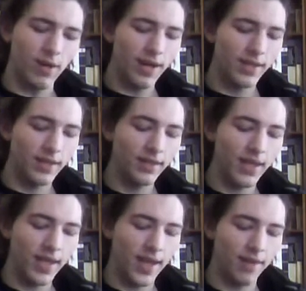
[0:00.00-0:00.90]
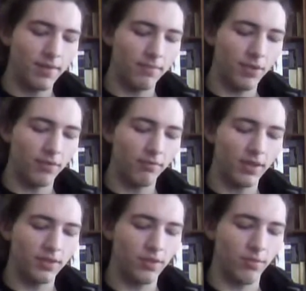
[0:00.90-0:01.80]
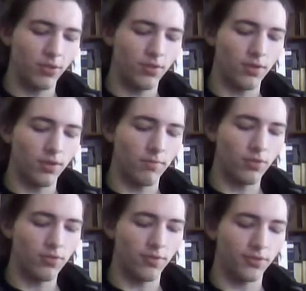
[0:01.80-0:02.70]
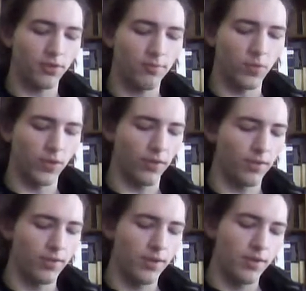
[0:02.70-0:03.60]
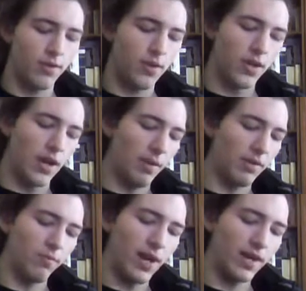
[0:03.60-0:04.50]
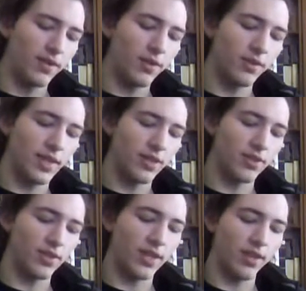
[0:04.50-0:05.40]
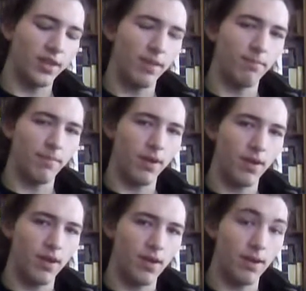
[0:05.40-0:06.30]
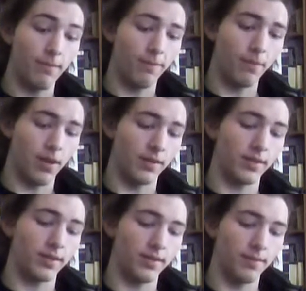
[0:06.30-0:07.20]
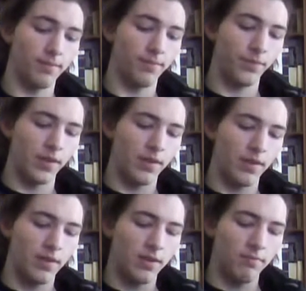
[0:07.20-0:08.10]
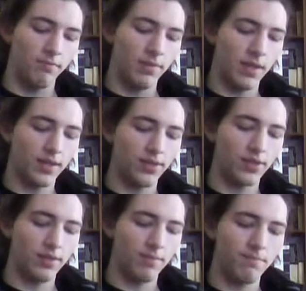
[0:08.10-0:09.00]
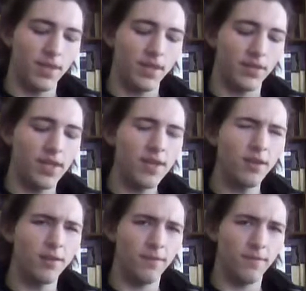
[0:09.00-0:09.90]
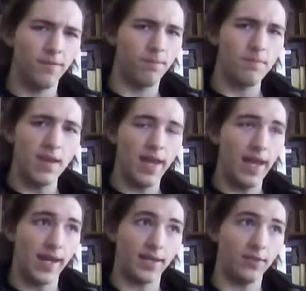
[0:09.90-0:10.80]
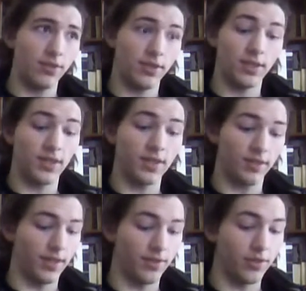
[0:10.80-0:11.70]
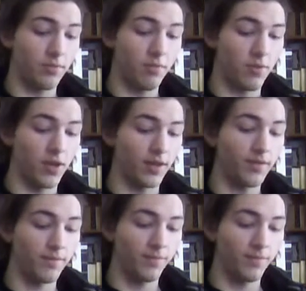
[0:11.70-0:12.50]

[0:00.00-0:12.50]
Why did they have him go through this emotional turmoil? I mean, why couldn't they just tell him up front? Because he could have acted just as easily as Obi-Wan.